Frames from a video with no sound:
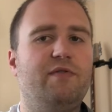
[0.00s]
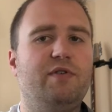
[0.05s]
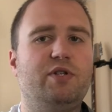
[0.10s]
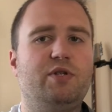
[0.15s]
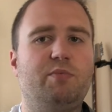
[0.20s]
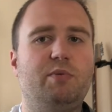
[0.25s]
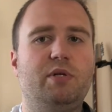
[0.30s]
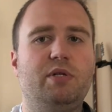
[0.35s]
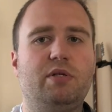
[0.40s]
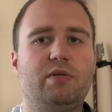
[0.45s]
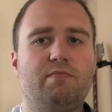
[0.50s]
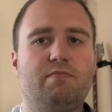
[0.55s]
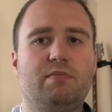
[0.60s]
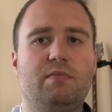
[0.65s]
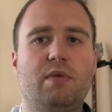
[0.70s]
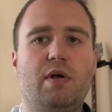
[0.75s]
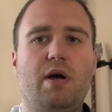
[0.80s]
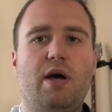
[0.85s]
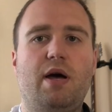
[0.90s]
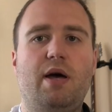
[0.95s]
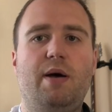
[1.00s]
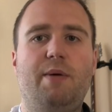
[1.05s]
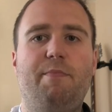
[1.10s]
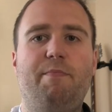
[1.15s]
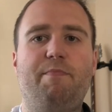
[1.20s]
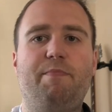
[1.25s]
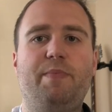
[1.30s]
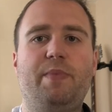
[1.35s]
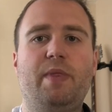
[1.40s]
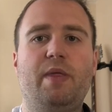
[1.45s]
instrument
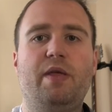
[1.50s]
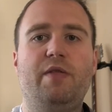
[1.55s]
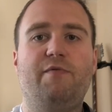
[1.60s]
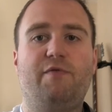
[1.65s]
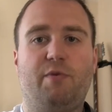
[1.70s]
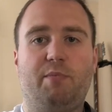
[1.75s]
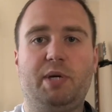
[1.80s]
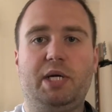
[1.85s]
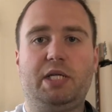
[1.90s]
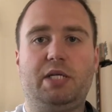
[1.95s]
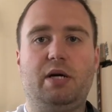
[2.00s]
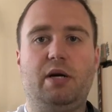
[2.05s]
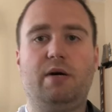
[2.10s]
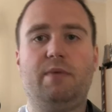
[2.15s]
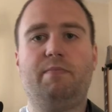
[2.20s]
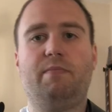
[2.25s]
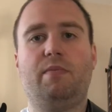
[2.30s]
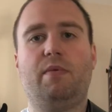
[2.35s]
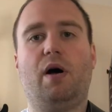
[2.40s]
from a guitar.